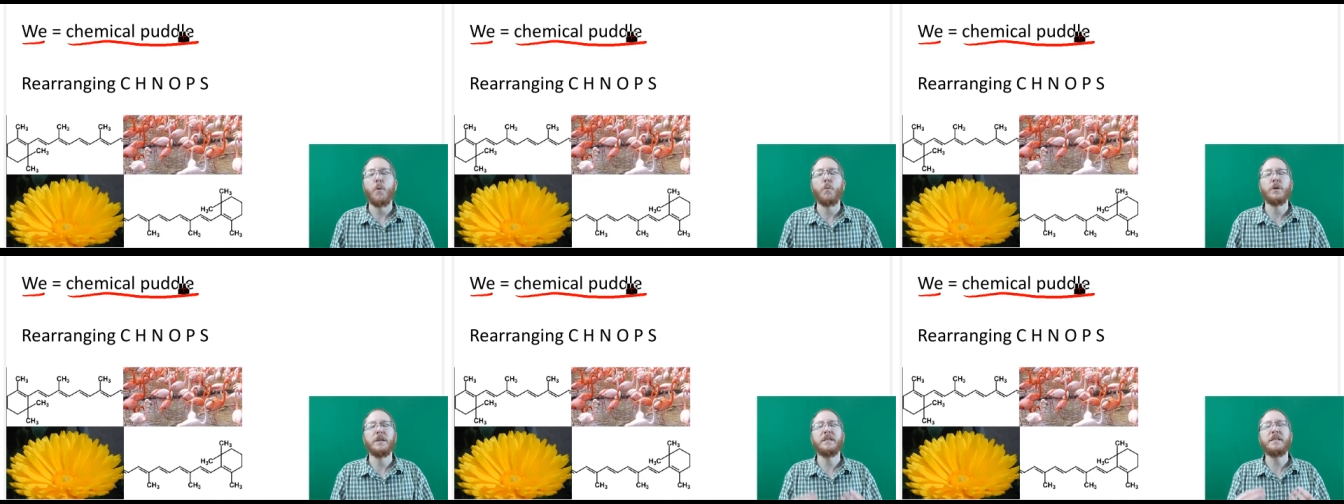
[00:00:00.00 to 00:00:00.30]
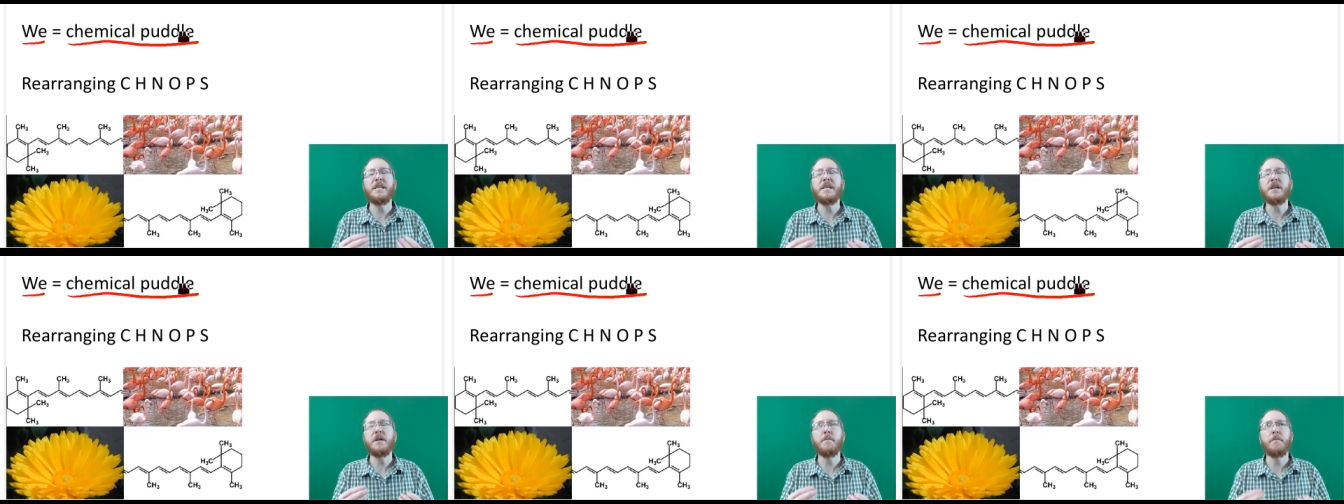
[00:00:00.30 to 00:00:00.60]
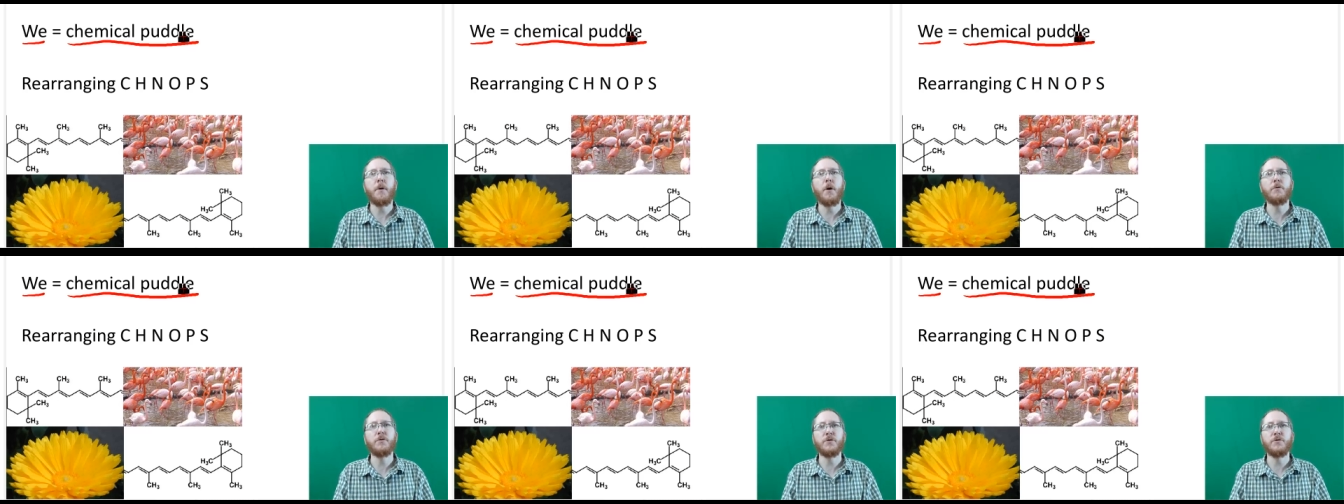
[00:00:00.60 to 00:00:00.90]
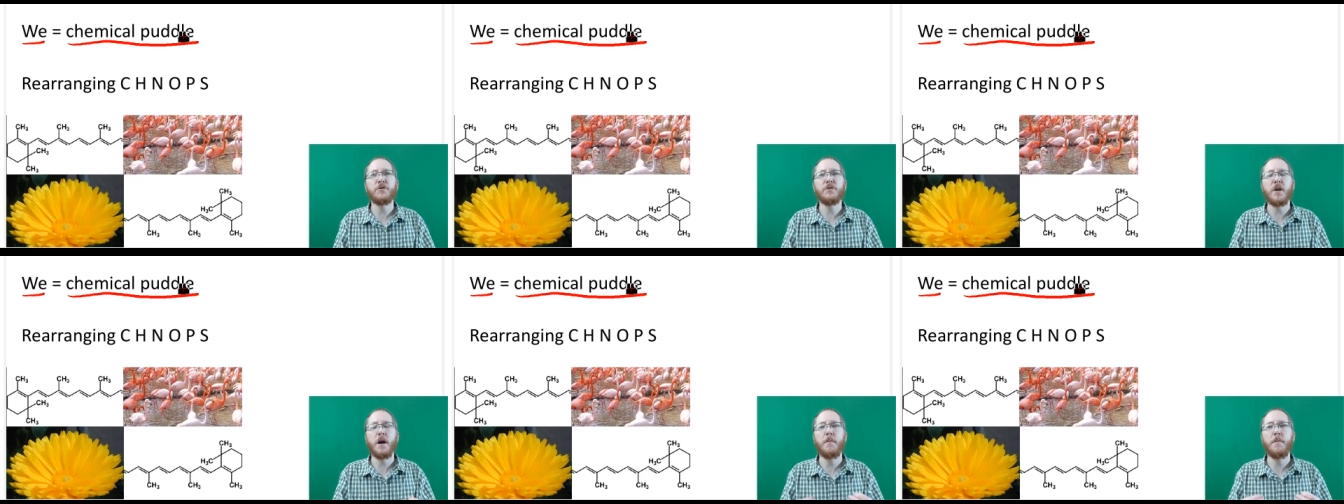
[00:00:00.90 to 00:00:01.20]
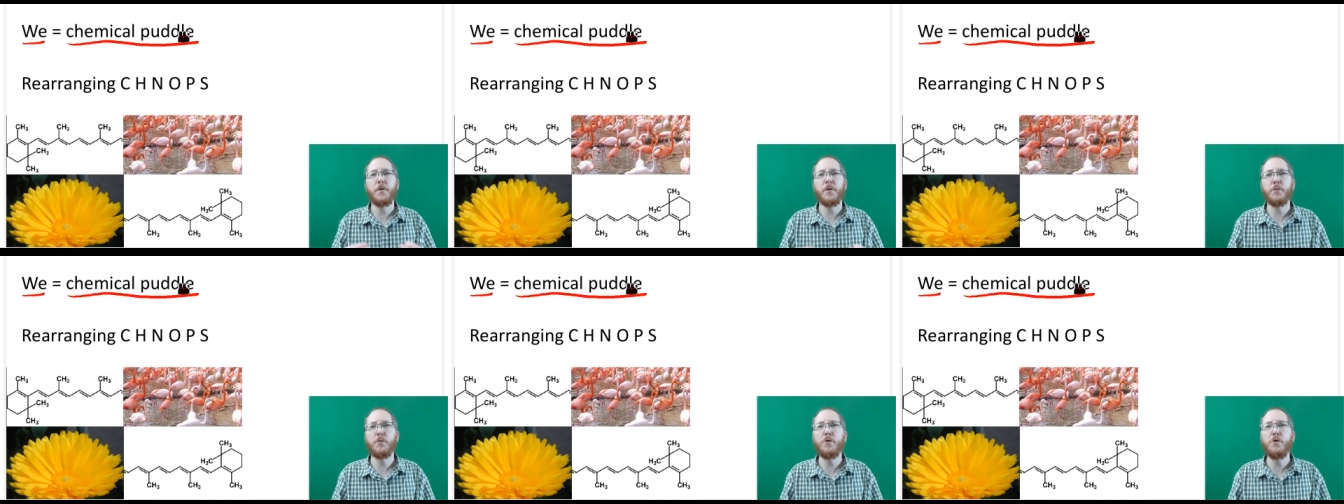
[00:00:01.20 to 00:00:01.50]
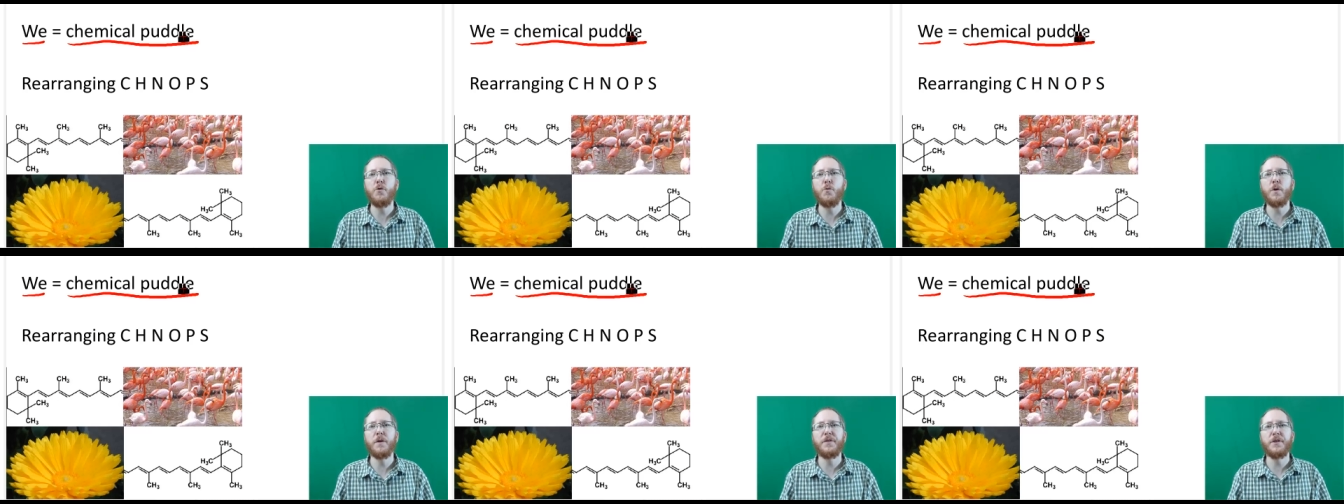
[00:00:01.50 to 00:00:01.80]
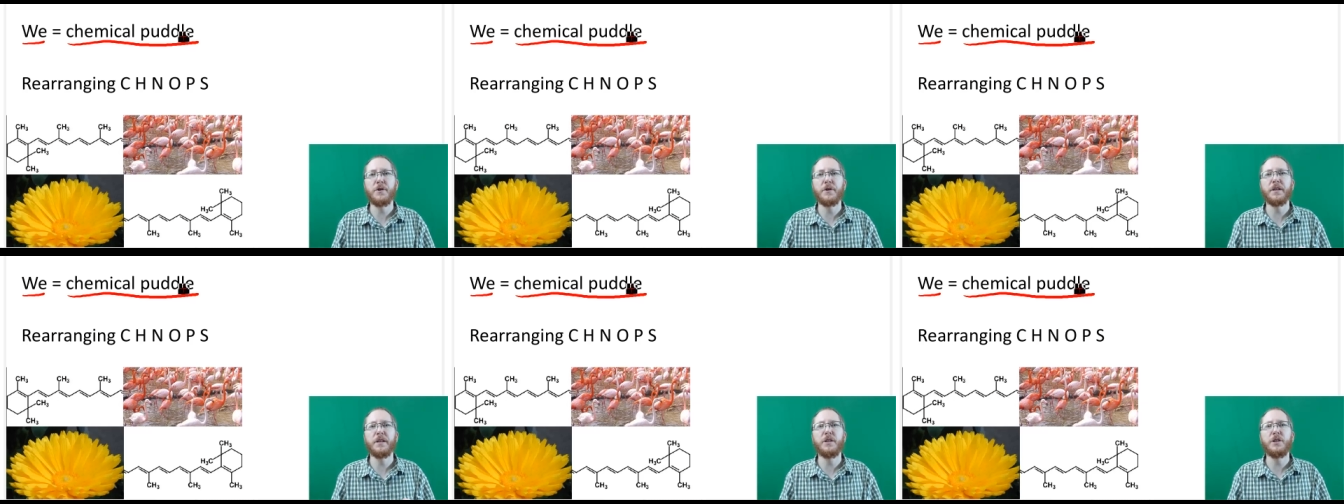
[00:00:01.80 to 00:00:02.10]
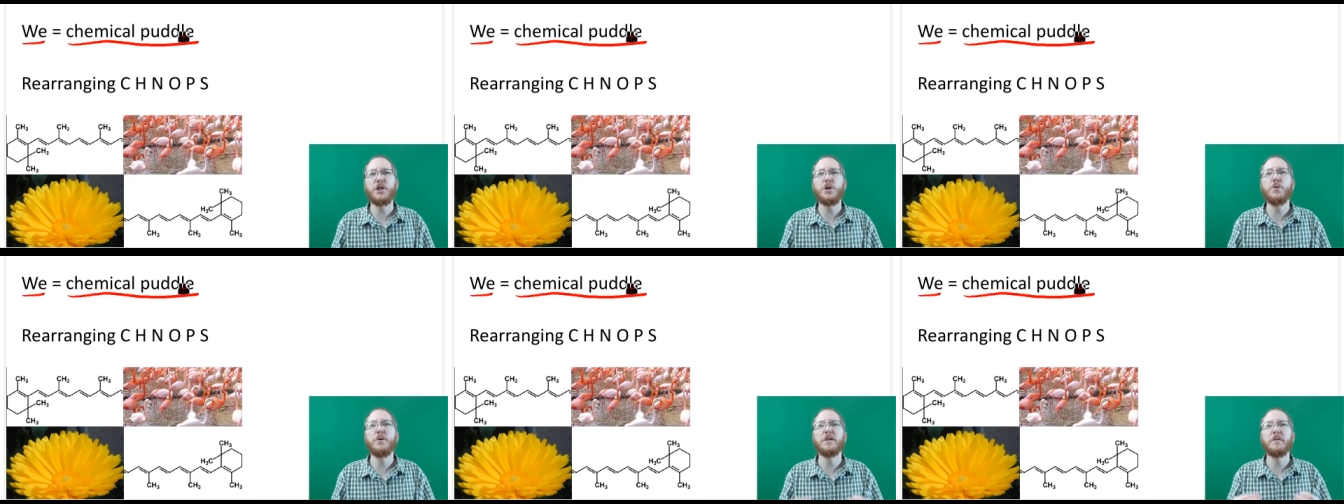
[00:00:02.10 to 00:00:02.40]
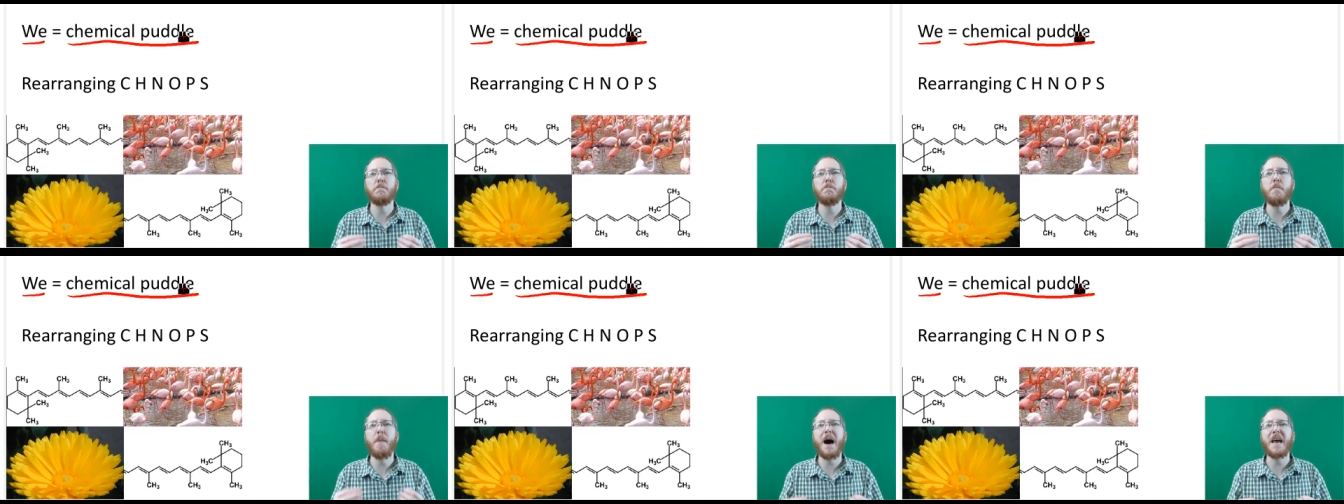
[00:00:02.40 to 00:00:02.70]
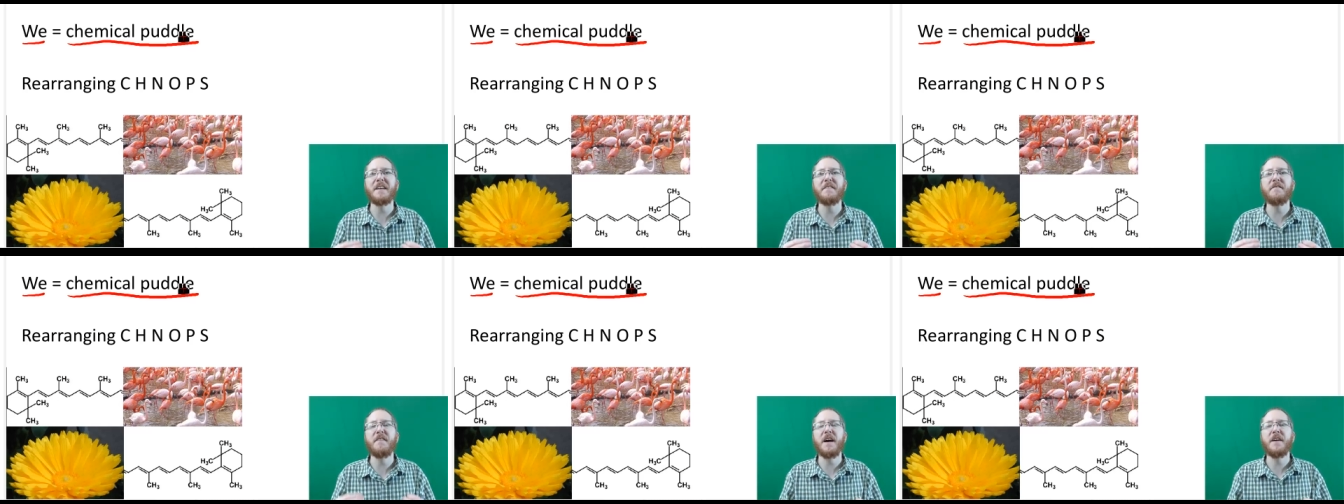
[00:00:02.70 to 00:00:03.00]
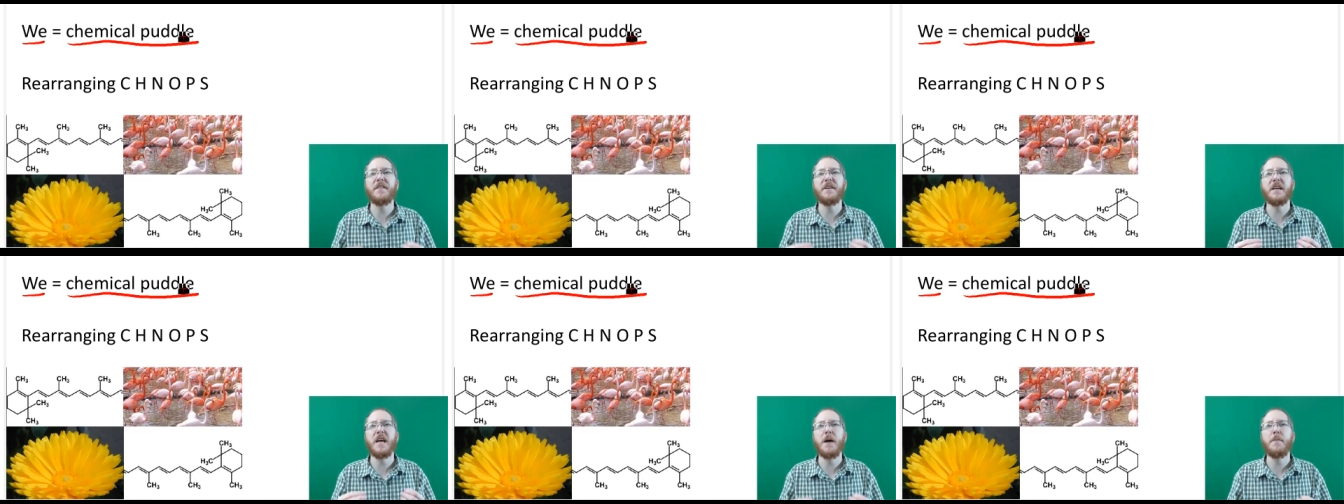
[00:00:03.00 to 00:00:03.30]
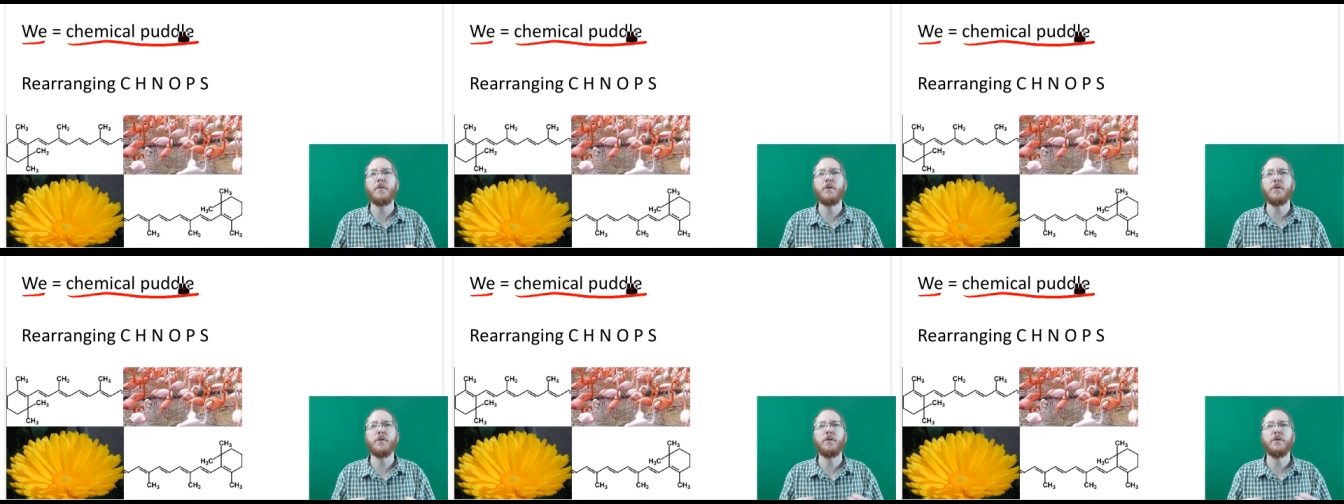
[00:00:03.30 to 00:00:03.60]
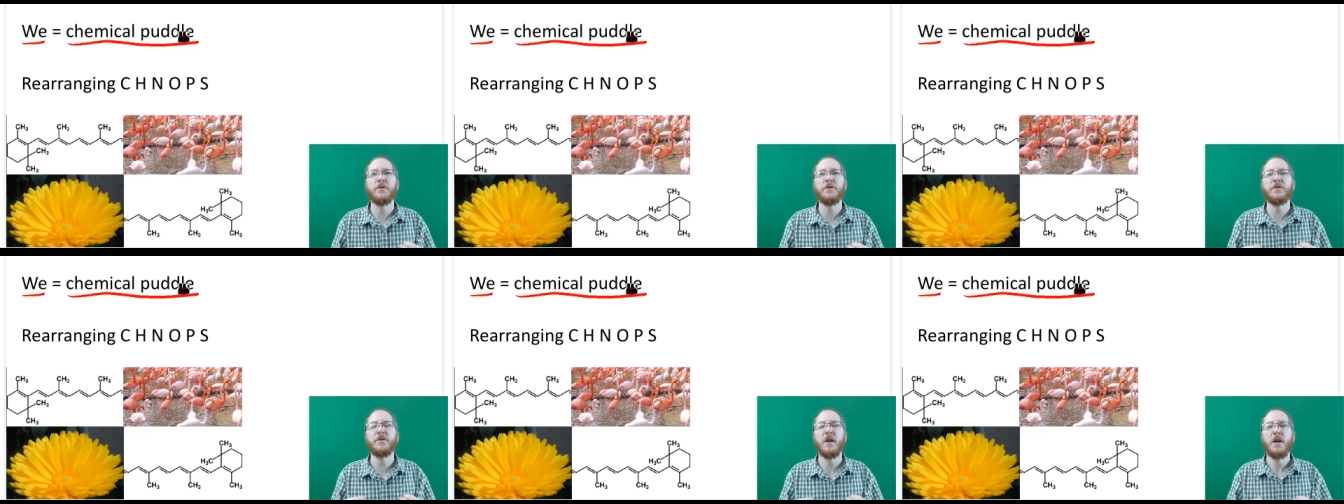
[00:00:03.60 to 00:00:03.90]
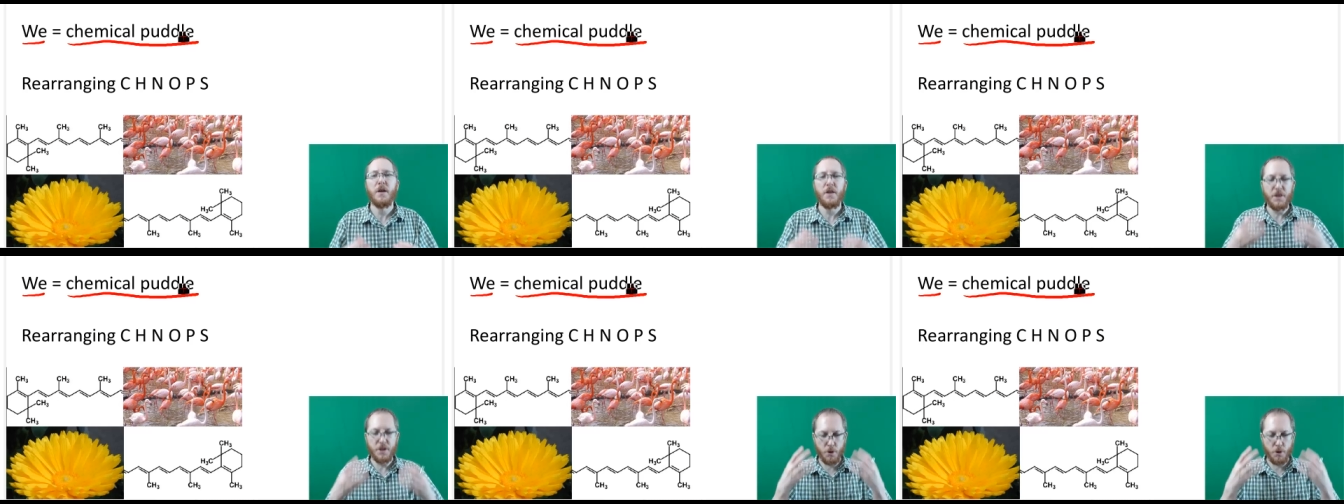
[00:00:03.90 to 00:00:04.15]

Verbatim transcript: but when decomposers come through, what they're going to do is modify the chemicals,